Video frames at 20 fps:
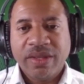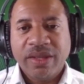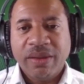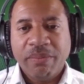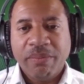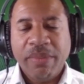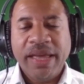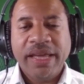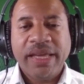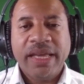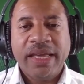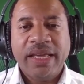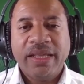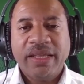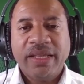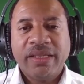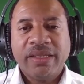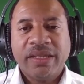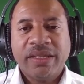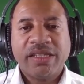making
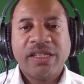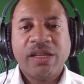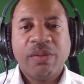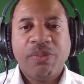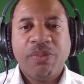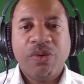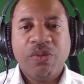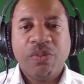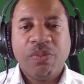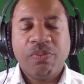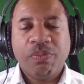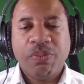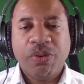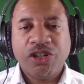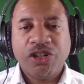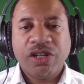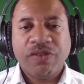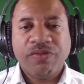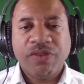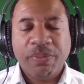the simple push of a